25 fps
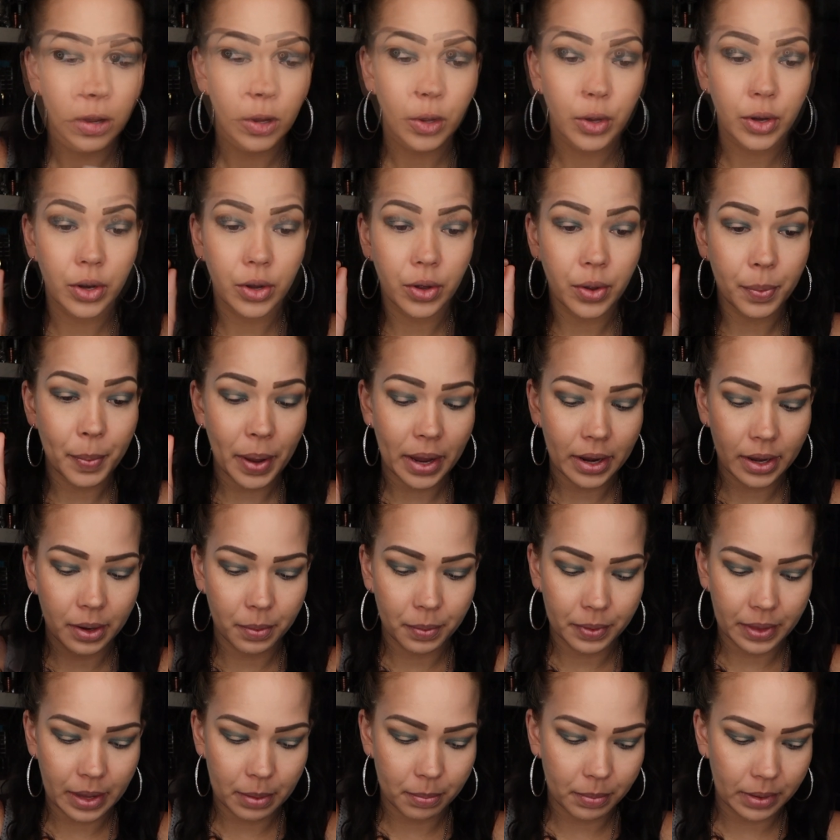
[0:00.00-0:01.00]
I'm going to go back in
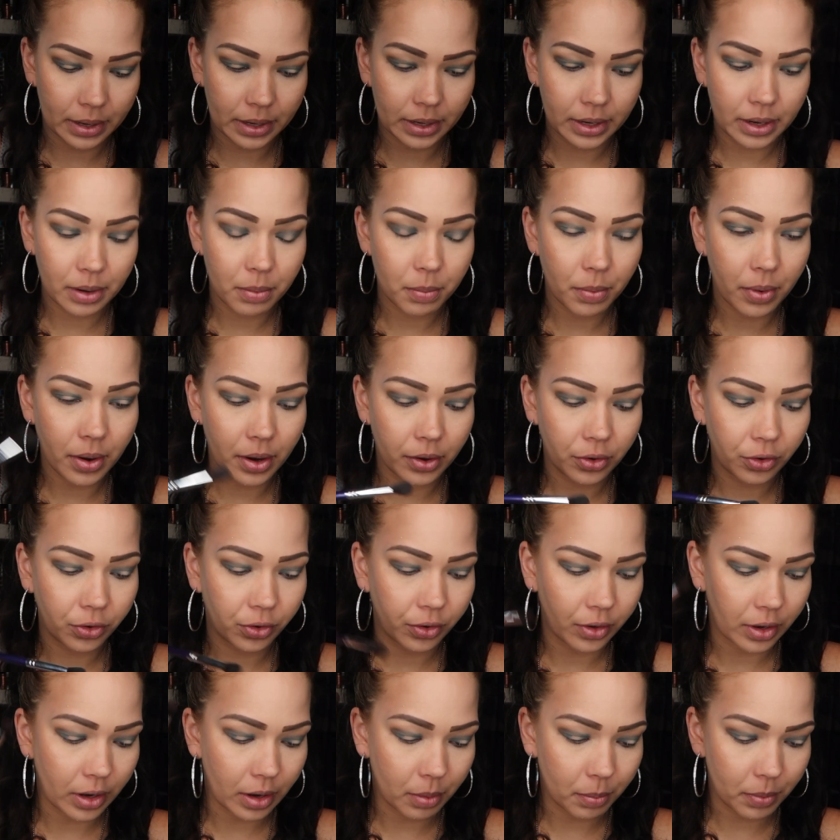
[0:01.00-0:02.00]
with that blending
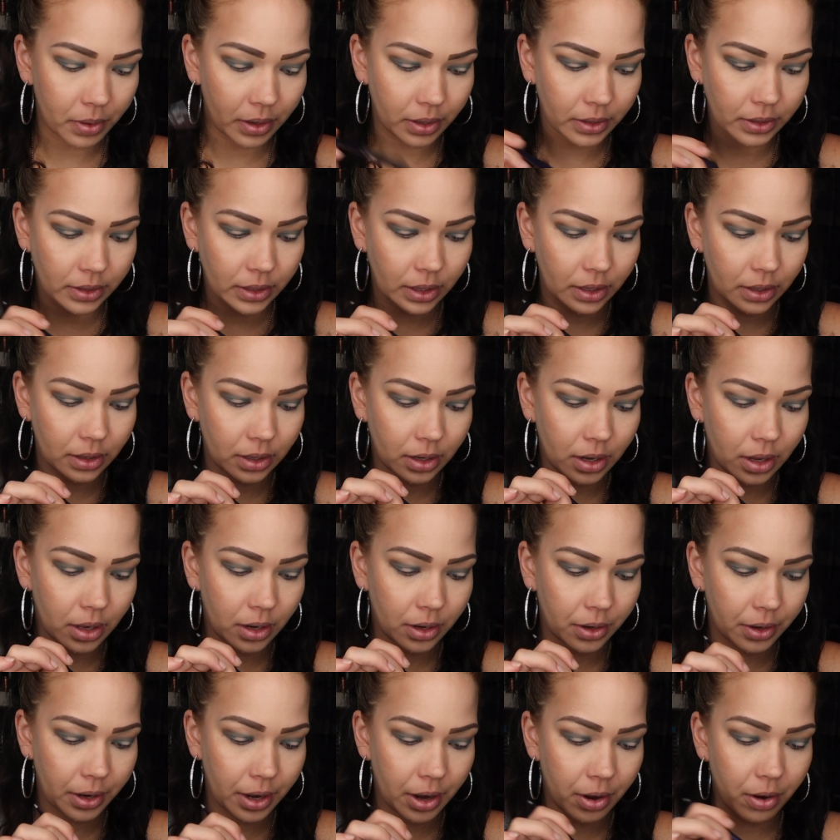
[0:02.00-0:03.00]
brush and I'm going to take the
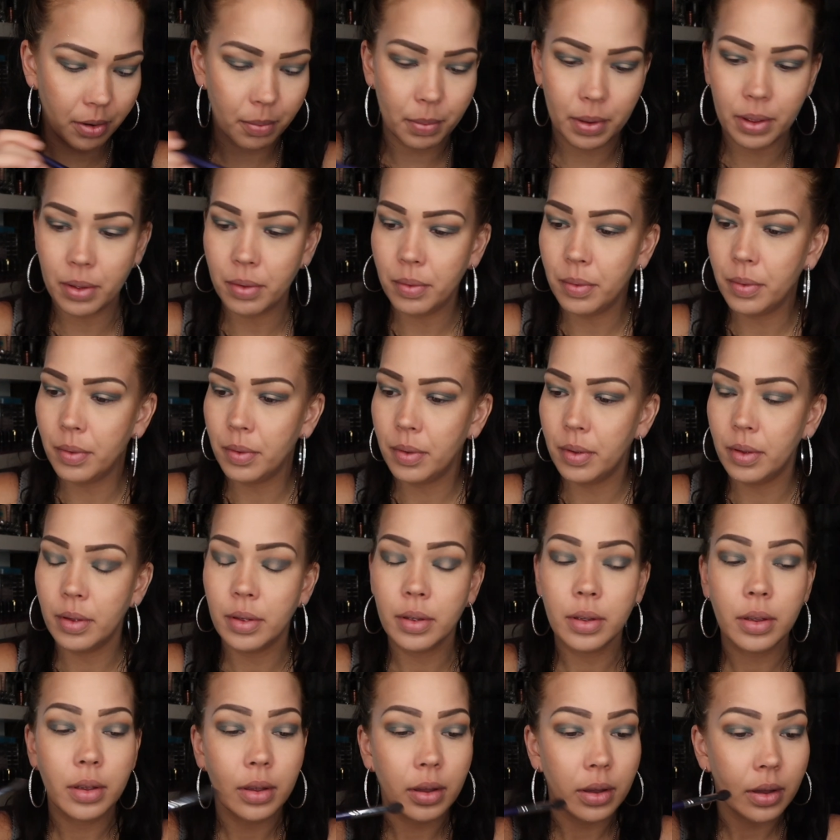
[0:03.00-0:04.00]
color Caramel
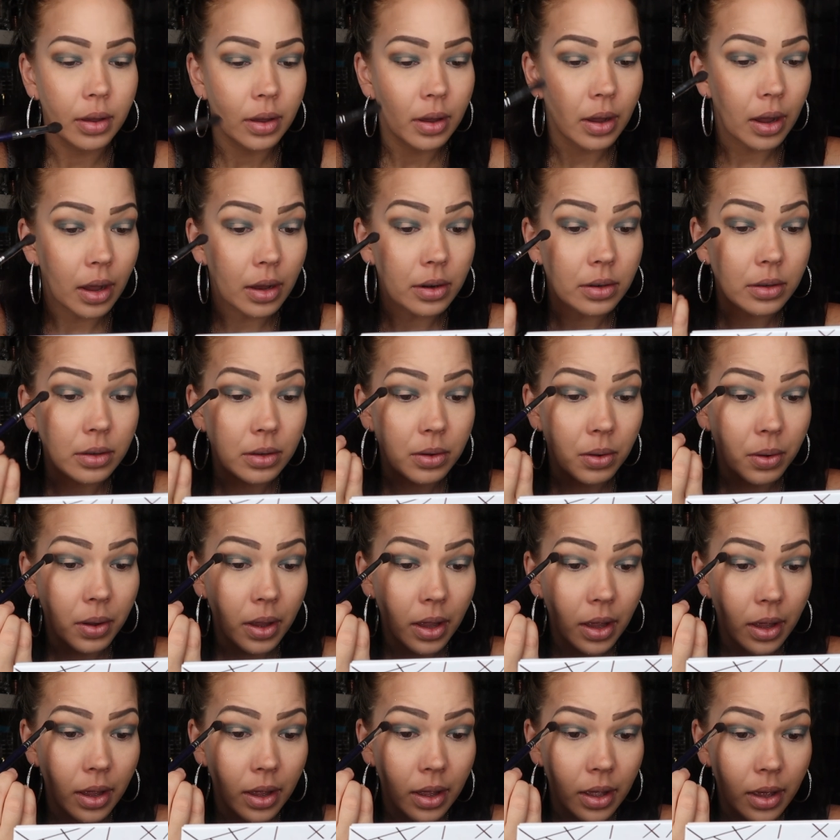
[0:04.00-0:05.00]
and just go
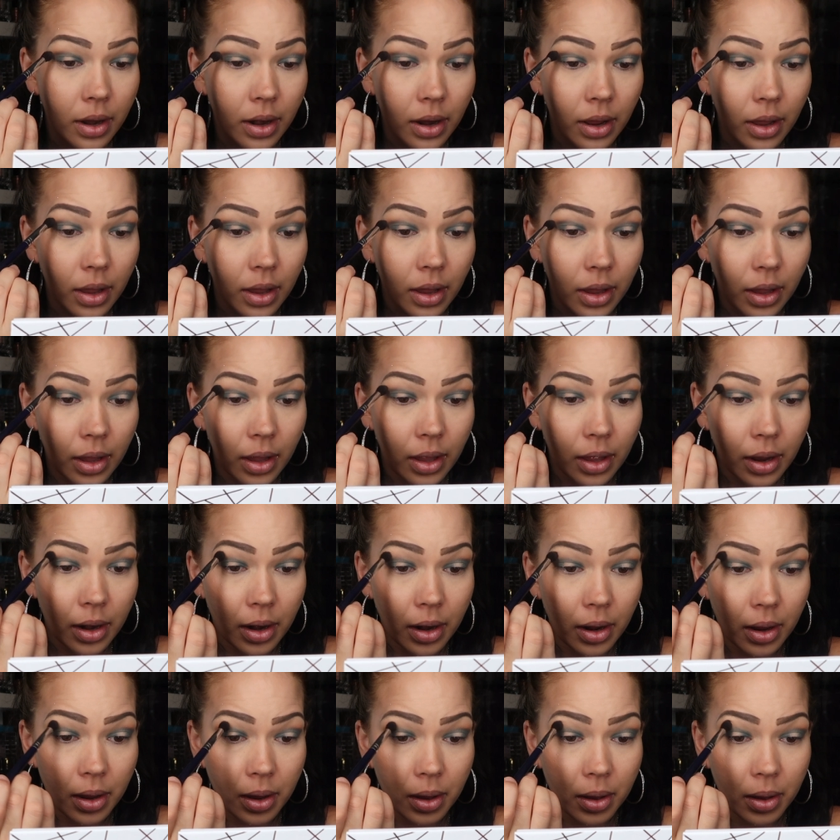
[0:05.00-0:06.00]
ahead
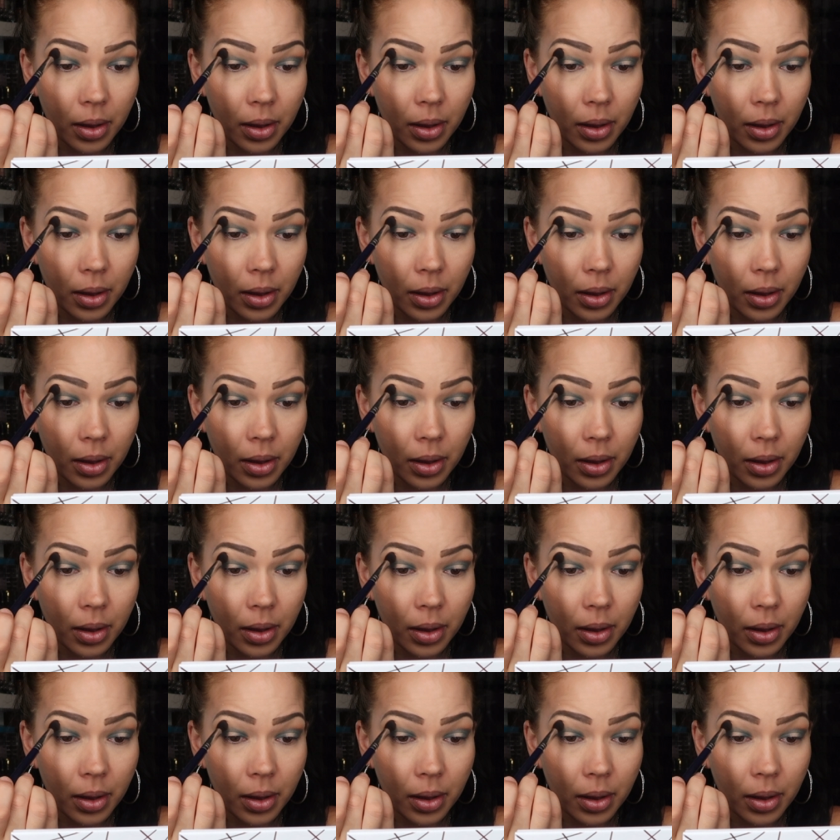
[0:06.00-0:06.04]
and